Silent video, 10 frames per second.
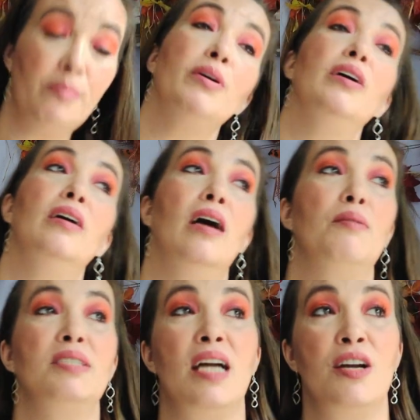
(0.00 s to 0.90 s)
but I
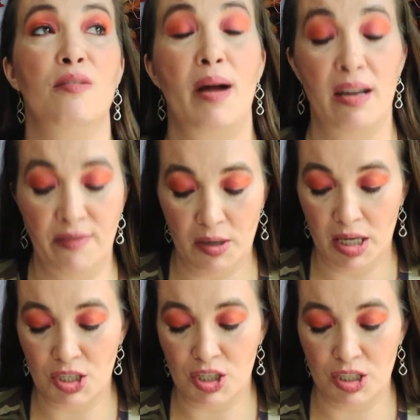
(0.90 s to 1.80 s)
was tired of buying
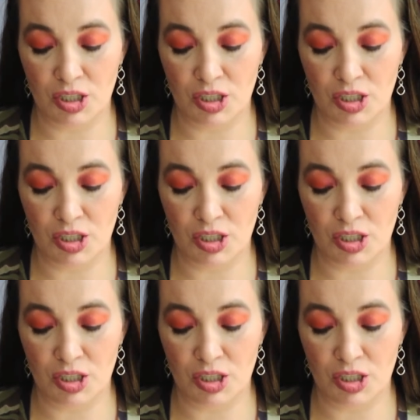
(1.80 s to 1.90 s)
foundation,